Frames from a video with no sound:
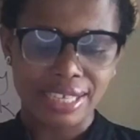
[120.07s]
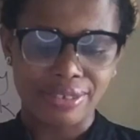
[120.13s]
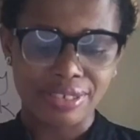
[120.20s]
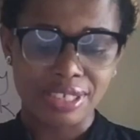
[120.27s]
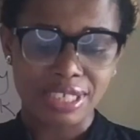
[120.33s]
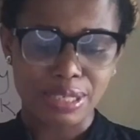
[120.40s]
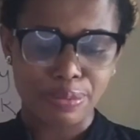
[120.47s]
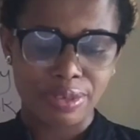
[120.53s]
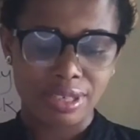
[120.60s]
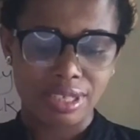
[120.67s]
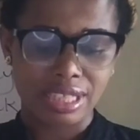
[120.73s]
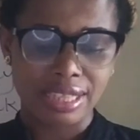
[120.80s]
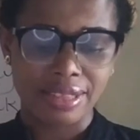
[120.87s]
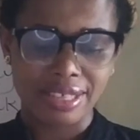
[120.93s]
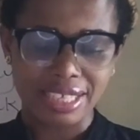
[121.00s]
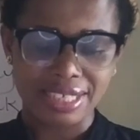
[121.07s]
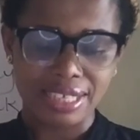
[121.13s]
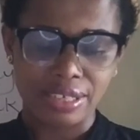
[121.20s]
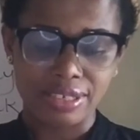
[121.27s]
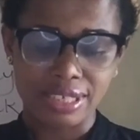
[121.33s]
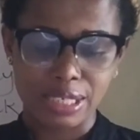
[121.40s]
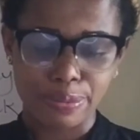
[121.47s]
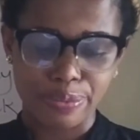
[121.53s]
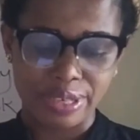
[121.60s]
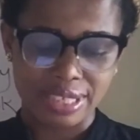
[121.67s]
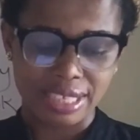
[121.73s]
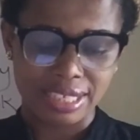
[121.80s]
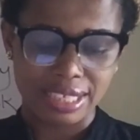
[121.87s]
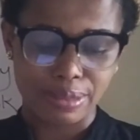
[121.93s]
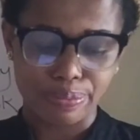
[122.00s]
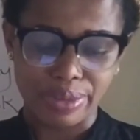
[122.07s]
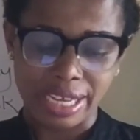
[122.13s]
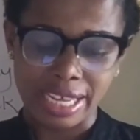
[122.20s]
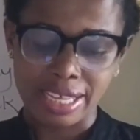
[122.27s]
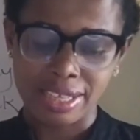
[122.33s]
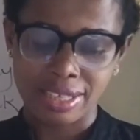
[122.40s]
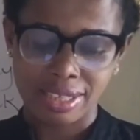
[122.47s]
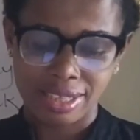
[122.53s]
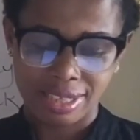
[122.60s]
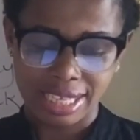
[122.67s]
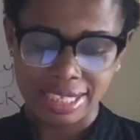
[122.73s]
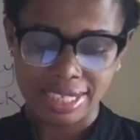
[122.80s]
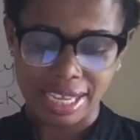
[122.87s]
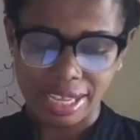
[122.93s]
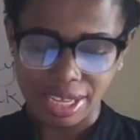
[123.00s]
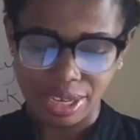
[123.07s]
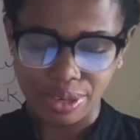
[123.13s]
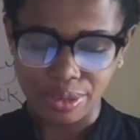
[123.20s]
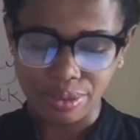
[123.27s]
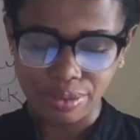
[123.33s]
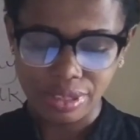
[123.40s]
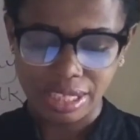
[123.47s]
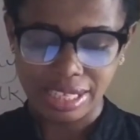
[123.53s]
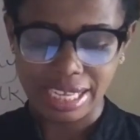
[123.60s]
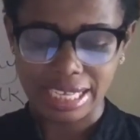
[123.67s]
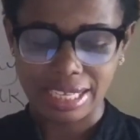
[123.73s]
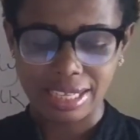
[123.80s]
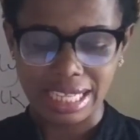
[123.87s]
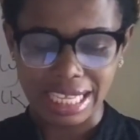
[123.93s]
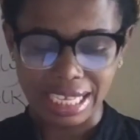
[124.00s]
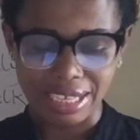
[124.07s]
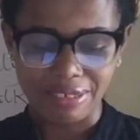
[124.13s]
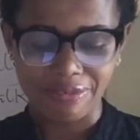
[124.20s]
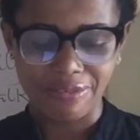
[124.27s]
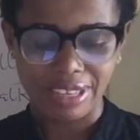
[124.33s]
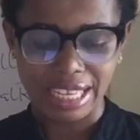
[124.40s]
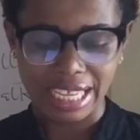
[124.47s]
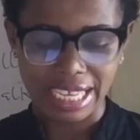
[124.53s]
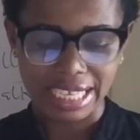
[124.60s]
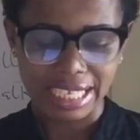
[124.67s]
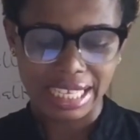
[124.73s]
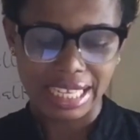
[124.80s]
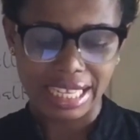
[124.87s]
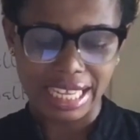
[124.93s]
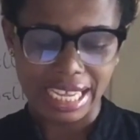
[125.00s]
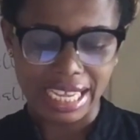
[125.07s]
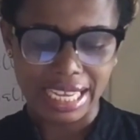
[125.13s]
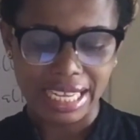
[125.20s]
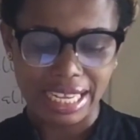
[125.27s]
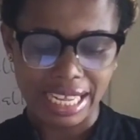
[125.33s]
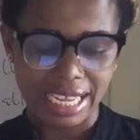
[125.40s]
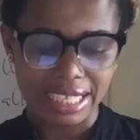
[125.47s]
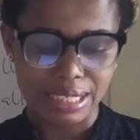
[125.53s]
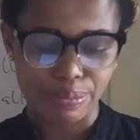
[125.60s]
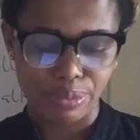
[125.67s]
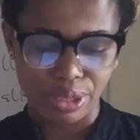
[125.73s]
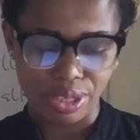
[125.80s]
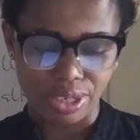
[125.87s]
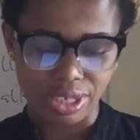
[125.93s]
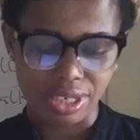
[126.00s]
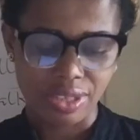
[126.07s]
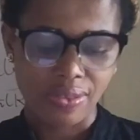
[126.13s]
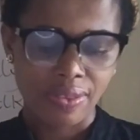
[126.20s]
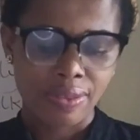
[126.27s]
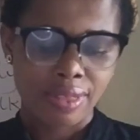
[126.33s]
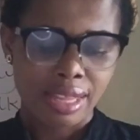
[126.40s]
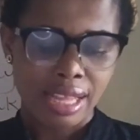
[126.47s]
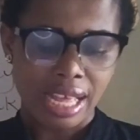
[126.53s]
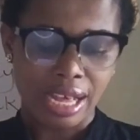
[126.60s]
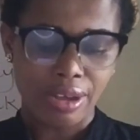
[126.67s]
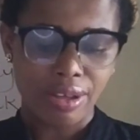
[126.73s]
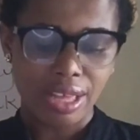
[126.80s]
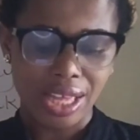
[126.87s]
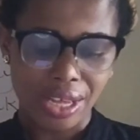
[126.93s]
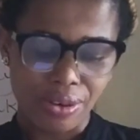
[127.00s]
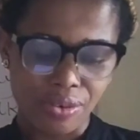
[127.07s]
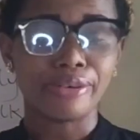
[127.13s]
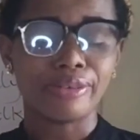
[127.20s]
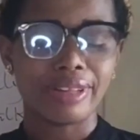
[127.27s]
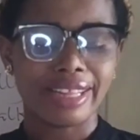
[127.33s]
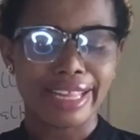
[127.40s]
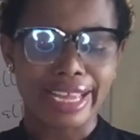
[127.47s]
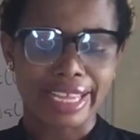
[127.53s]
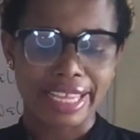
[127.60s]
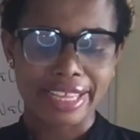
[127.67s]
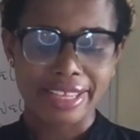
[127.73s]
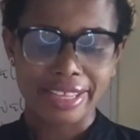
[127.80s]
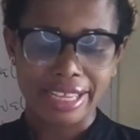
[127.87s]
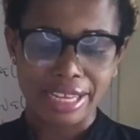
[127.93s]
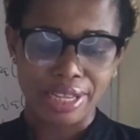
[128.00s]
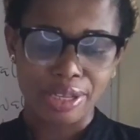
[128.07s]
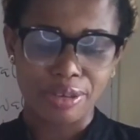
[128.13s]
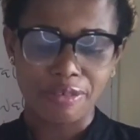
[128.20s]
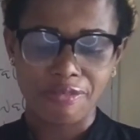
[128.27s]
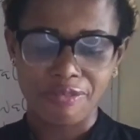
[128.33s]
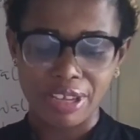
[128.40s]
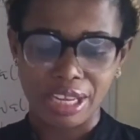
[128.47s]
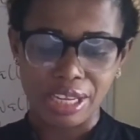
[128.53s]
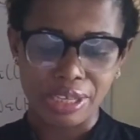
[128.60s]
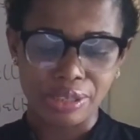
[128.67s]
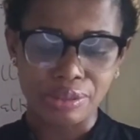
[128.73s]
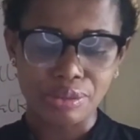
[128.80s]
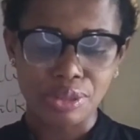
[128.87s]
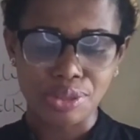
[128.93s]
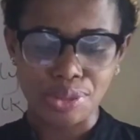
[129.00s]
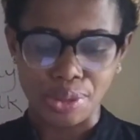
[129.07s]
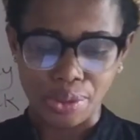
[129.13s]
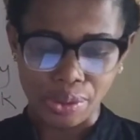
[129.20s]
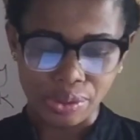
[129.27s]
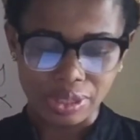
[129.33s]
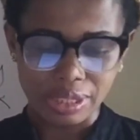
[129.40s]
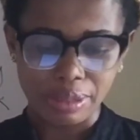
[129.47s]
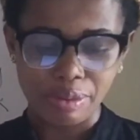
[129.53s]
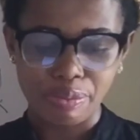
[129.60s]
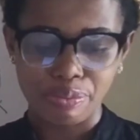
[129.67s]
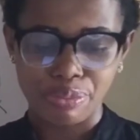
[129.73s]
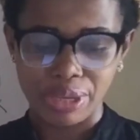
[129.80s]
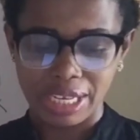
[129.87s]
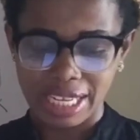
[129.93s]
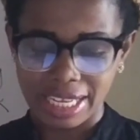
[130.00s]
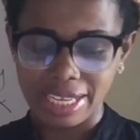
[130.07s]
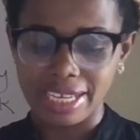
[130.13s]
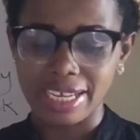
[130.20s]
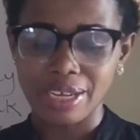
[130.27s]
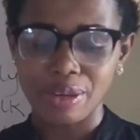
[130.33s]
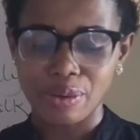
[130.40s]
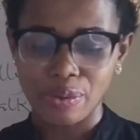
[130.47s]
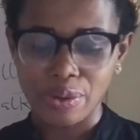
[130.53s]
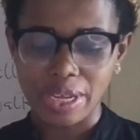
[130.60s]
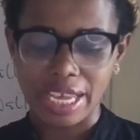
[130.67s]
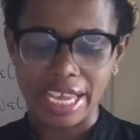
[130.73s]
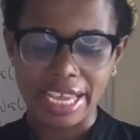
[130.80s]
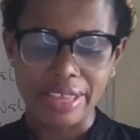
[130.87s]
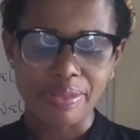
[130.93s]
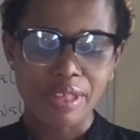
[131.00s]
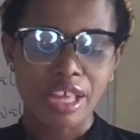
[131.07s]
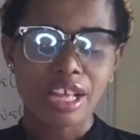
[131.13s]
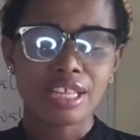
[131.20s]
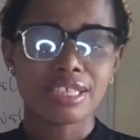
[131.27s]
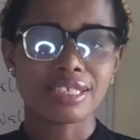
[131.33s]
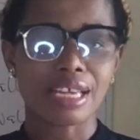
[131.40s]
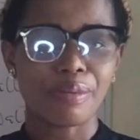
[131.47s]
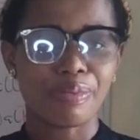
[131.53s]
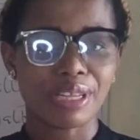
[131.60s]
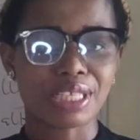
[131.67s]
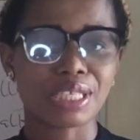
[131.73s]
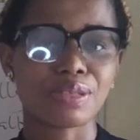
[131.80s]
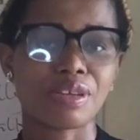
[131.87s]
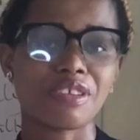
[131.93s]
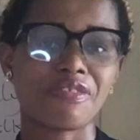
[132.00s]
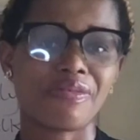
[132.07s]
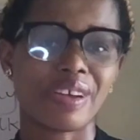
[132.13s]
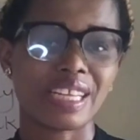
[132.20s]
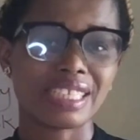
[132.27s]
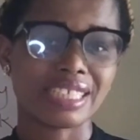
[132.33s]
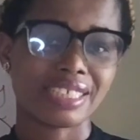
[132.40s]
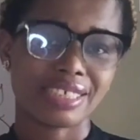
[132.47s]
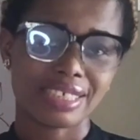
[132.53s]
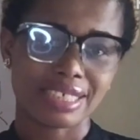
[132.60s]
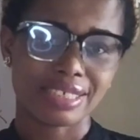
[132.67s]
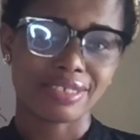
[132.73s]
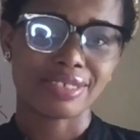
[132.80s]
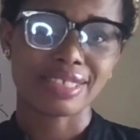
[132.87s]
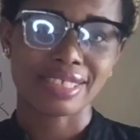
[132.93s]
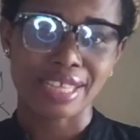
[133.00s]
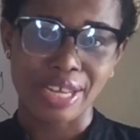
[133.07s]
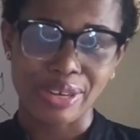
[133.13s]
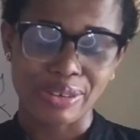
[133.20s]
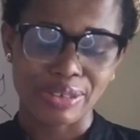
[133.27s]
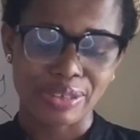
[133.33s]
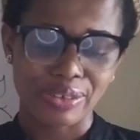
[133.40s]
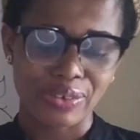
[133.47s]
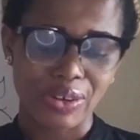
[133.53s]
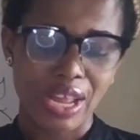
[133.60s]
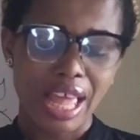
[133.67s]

sound is represented by letter L, like in love, lane, lie, light, belong. LL, like in yellow, fellow, tall, pillar. Okay, these are places where you find the L sound.